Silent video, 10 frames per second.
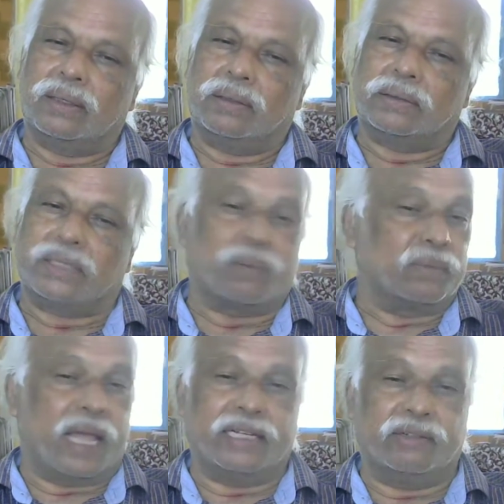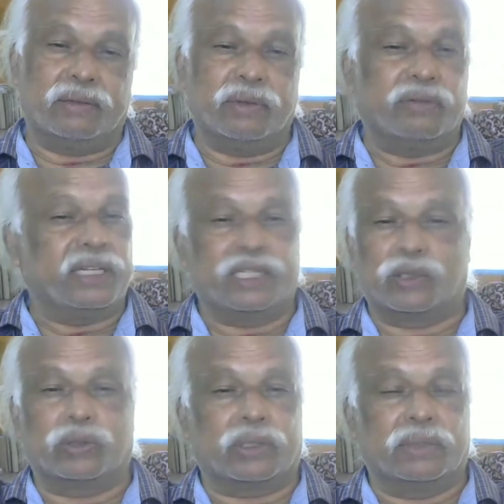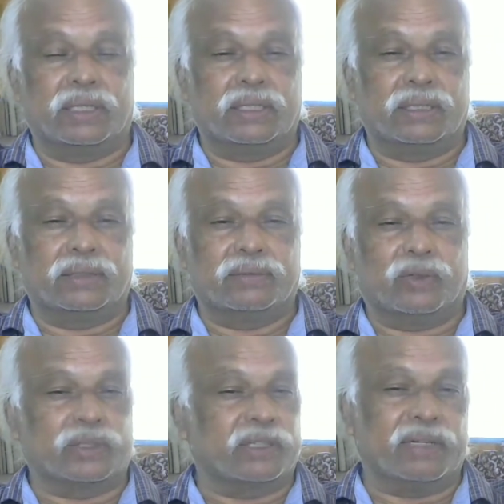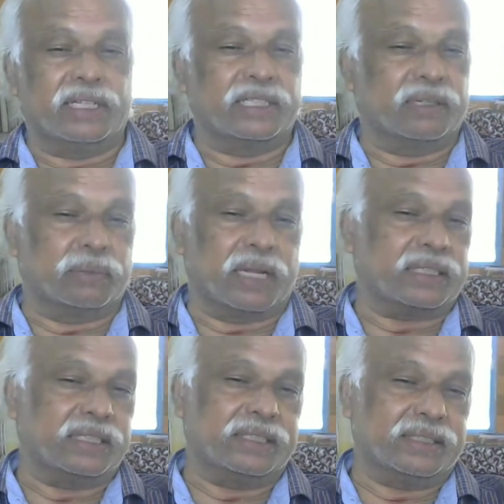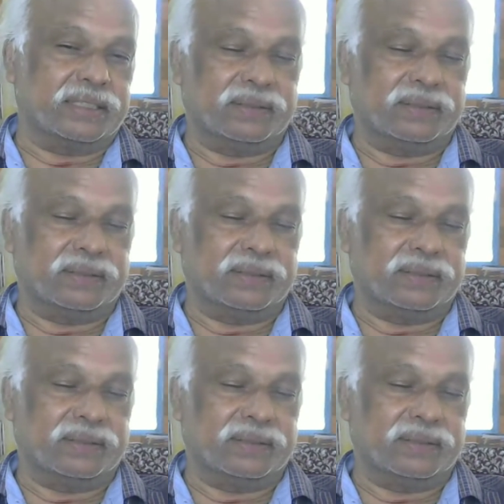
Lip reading: Some land will be very suitable for civil engineering practice.